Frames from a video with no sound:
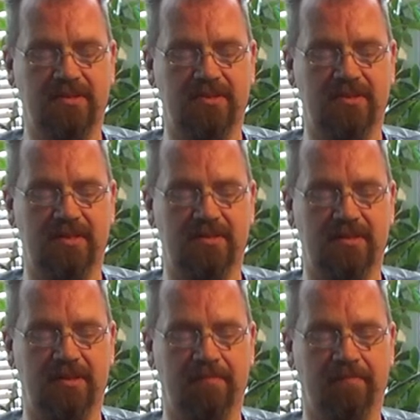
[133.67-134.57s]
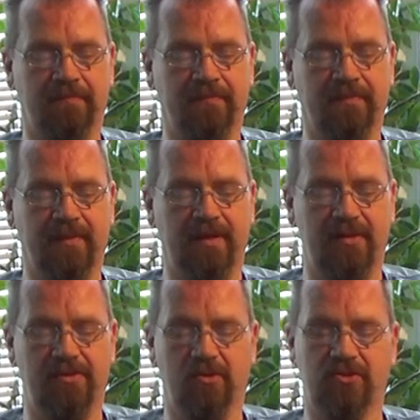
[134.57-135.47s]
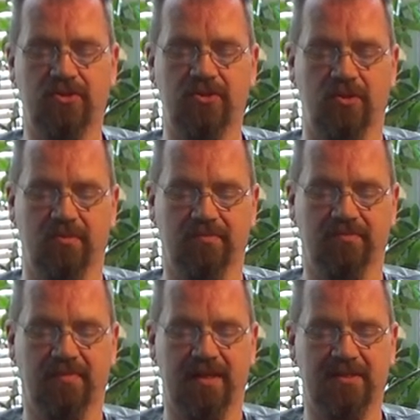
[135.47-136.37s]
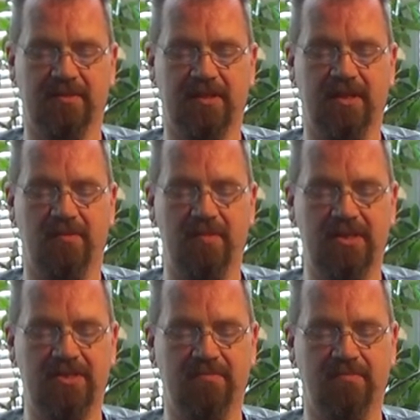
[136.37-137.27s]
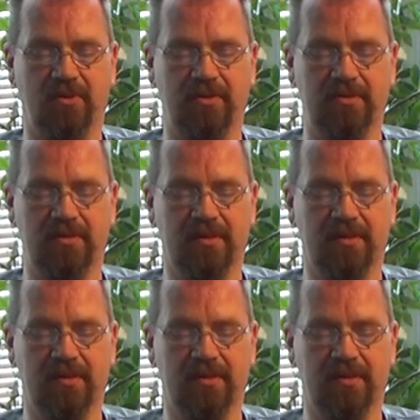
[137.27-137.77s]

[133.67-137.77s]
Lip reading: I thought so, exclamation point.